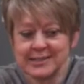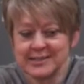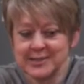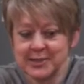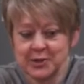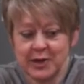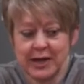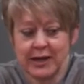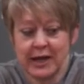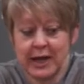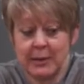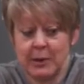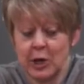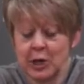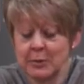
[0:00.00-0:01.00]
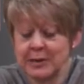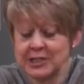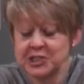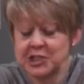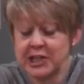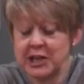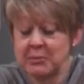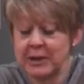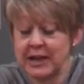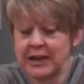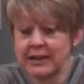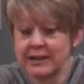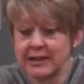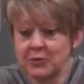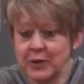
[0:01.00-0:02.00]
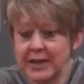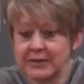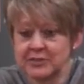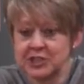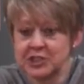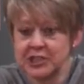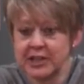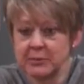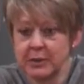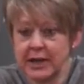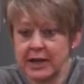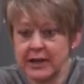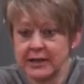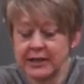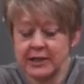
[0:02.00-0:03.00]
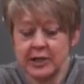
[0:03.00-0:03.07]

So I, I'm all about shake back, and we have to shake back.